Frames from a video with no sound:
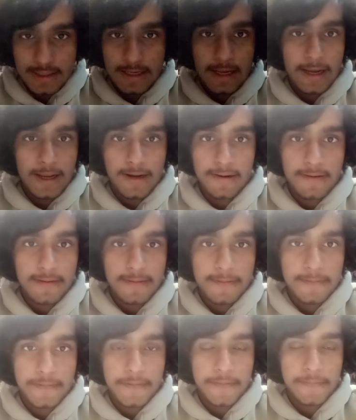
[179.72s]
again.
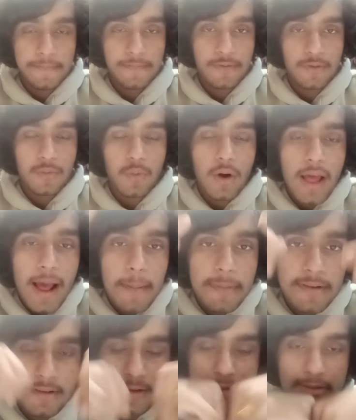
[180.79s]
So what
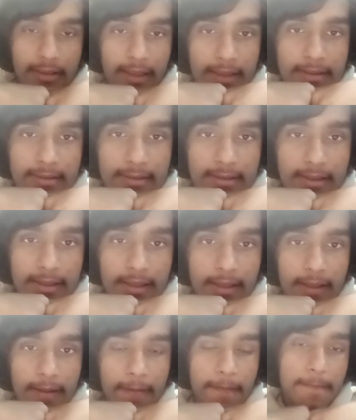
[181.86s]
happened in this case
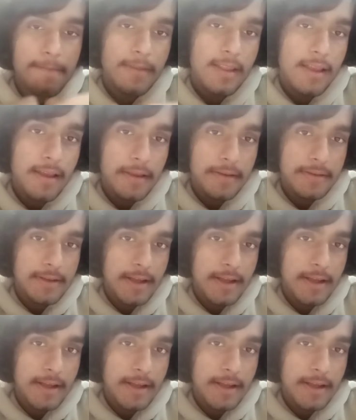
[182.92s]
is